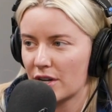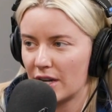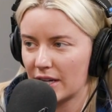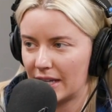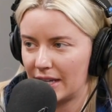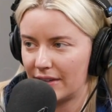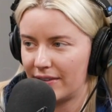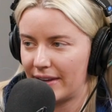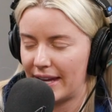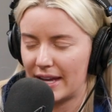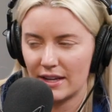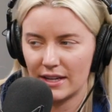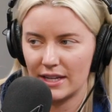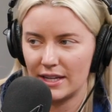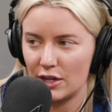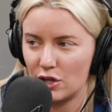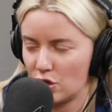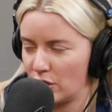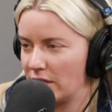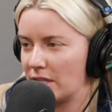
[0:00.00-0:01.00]
not giving out
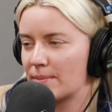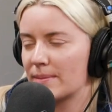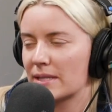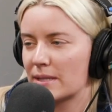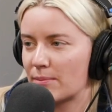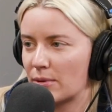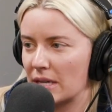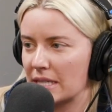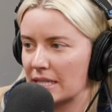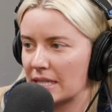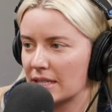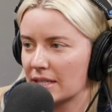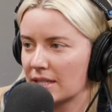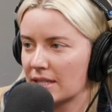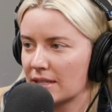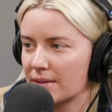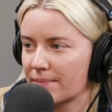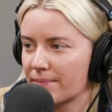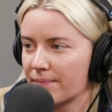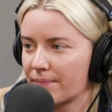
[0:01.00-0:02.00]
any Christmas
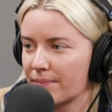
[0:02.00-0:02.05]
presents.